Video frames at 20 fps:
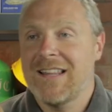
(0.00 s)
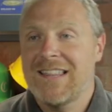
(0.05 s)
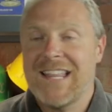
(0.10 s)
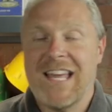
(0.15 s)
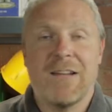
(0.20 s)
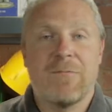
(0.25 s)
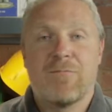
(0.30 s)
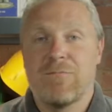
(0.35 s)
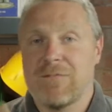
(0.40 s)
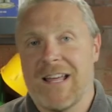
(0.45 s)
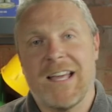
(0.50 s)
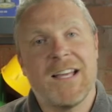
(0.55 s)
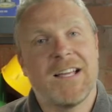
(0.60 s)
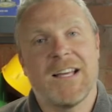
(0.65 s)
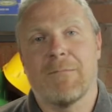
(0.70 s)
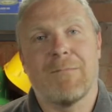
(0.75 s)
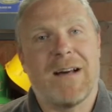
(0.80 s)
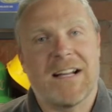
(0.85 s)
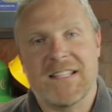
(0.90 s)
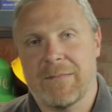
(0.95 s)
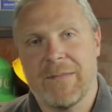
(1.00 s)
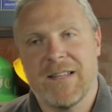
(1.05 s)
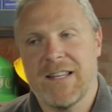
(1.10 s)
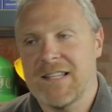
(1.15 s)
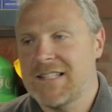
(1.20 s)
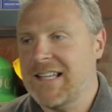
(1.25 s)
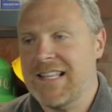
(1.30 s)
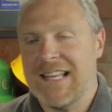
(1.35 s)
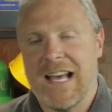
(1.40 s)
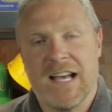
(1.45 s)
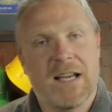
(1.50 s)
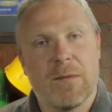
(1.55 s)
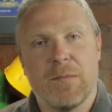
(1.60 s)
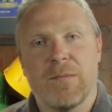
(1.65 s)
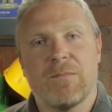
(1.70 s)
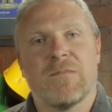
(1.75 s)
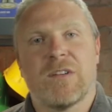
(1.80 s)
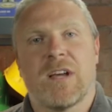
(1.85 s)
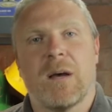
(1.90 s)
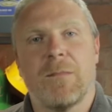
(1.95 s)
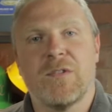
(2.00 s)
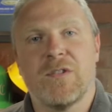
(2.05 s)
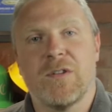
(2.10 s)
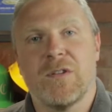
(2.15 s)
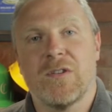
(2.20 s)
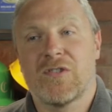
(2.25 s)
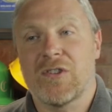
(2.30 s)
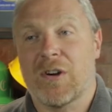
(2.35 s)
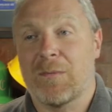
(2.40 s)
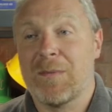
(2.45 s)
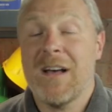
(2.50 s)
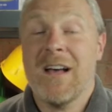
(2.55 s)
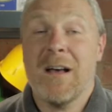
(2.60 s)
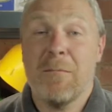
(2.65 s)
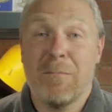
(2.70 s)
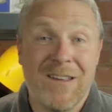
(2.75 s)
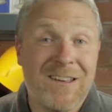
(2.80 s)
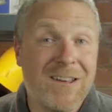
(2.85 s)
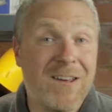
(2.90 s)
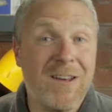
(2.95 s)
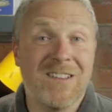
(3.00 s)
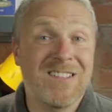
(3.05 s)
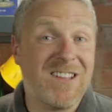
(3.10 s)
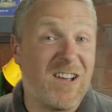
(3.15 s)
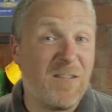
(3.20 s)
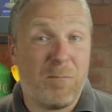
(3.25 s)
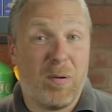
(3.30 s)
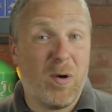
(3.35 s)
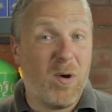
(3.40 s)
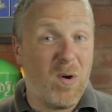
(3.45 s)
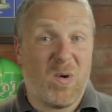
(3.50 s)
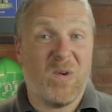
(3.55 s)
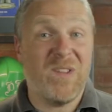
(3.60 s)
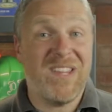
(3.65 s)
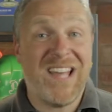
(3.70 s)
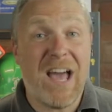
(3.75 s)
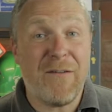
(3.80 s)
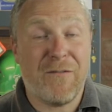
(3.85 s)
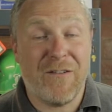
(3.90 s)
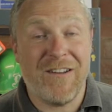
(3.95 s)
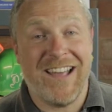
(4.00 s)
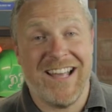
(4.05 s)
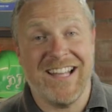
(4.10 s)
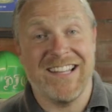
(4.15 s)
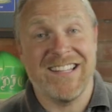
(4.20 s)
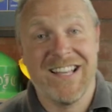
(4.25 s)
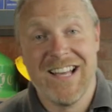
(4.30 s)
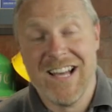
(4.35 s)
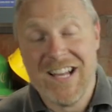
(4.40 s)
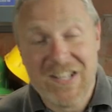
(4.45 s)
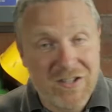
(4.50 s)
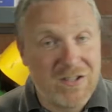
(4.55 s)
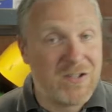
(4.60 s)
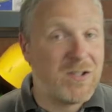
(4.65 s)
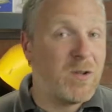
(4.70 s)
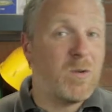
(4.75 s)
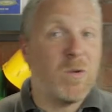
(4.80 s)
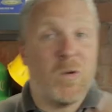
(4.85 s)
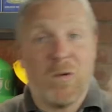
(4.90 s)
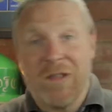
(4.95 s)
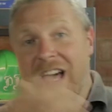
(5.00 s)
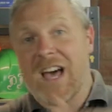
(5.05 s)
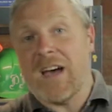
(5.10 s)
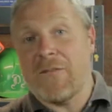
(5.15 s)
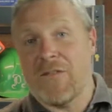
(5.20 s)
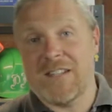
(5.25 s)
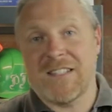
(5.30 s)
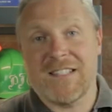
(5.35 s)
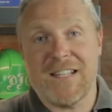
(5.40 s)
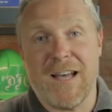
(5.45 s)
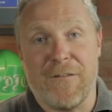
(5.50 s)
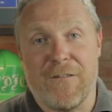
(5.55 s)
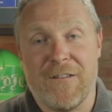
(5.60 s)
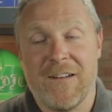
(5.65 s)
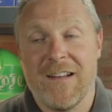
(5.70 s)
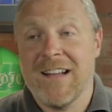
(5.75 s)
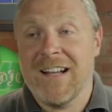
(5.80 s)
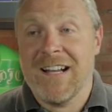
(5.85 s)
they come back to me and they say, "Yeah, come and do the job," because I've put all the effort in to doing all that other stuff.